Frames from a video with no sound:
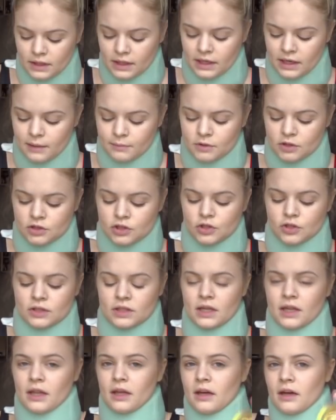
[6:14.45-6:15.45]
And I'm just
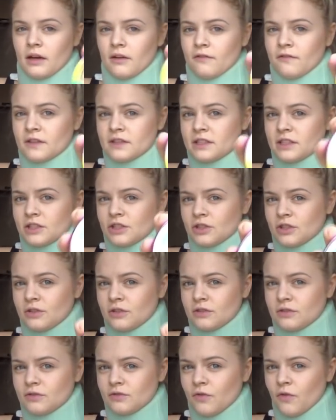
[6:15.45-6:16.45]
using the
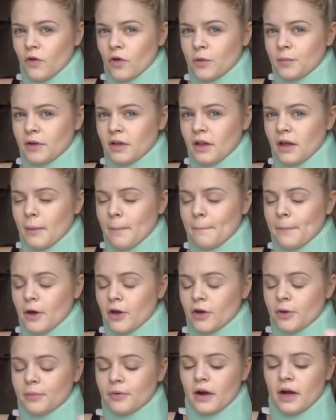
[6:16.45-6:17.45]
Physicians Formula
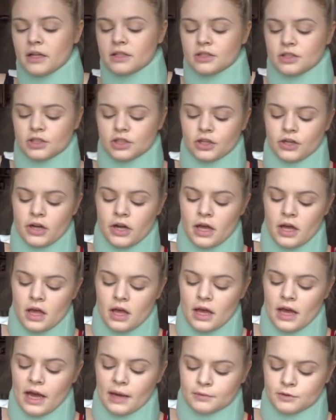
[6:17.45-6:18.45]
Butter Bronzer. I
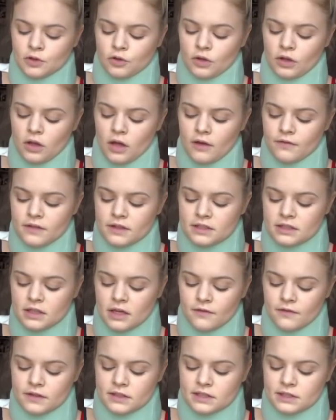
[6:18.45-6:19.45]
absolutely love this
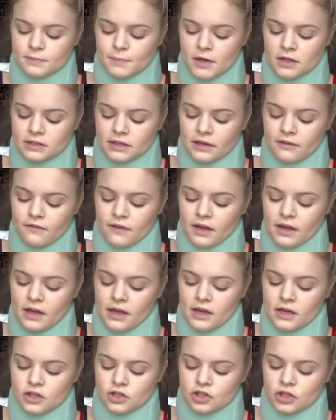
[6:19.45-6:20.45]
stuff. It smells like
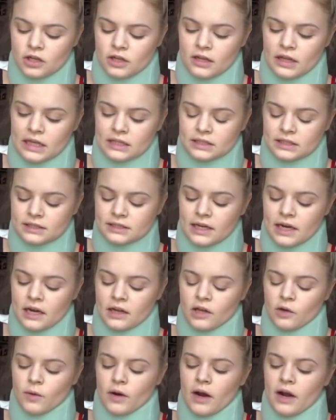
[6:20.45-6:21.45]
vacation and that's
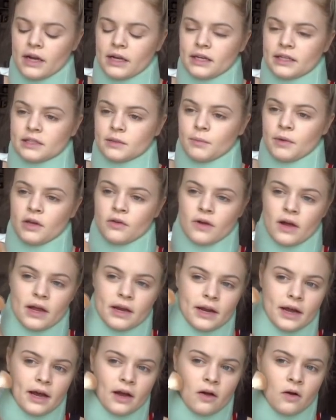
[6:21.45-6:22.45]
exactly where I need to be
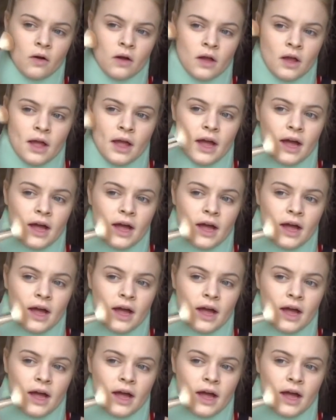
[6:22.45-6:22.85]
right now.